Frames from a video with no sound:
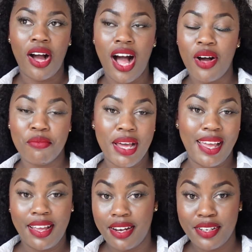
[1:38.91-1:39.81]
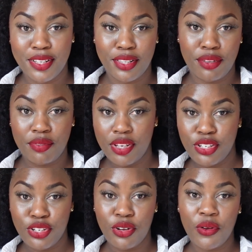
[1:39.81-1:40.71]
how am I editing the
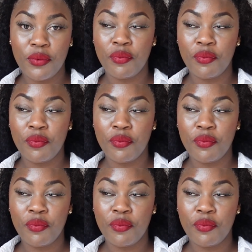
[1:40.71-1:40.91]
video,